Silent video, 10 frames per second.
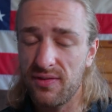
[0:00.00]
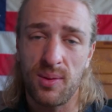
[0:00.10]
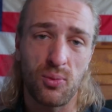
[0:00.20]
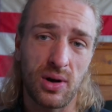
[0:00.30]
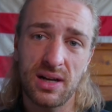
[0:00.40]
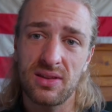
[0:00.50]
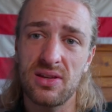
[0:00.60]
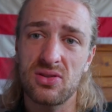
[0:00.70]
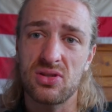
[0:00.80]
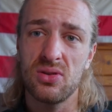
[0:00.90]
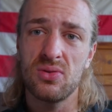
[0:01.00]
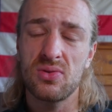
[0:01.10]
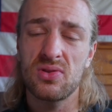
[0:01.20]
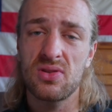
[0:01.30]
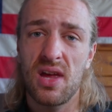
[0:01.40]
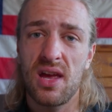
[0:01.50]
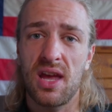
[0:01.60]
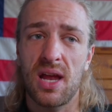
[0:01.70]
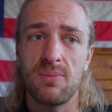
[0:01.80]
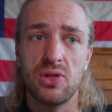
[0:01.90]
if I'm wearing these shoes
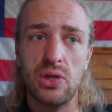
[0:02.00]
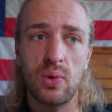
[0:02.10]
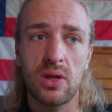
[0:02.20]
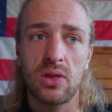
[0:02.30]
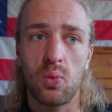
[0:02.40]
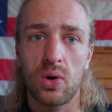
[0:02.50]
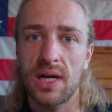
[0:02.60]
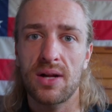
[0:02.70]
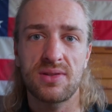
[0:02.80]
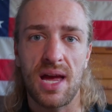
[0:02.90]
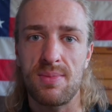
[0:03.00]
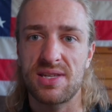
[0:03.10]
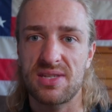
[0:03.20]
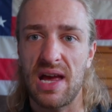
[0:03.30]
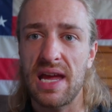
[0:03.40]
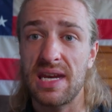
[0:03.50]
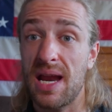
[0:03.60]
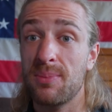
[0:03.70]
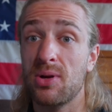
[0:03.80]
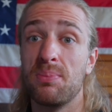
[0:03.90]
and I'm doing the workouts I'm assigned and
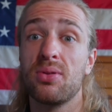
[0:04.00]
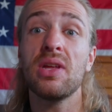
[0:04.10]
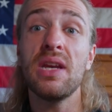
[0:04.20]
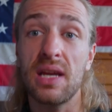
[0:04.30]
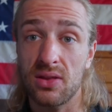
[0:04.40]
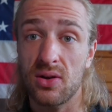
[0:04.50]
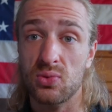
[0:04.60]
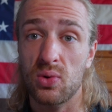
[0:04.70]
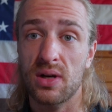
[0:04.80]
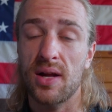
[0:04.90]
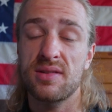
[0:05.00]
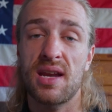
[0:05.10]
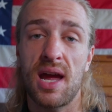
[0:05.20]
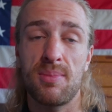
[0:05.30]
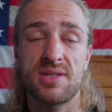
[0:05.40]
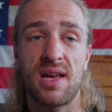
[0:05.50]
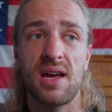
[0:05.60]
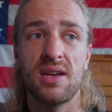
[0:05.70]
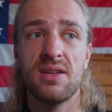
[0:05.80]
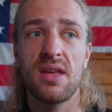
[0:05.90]
I'm completing those workouts that I'm
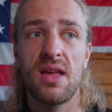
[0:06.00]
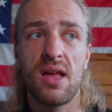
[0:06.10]
assigned,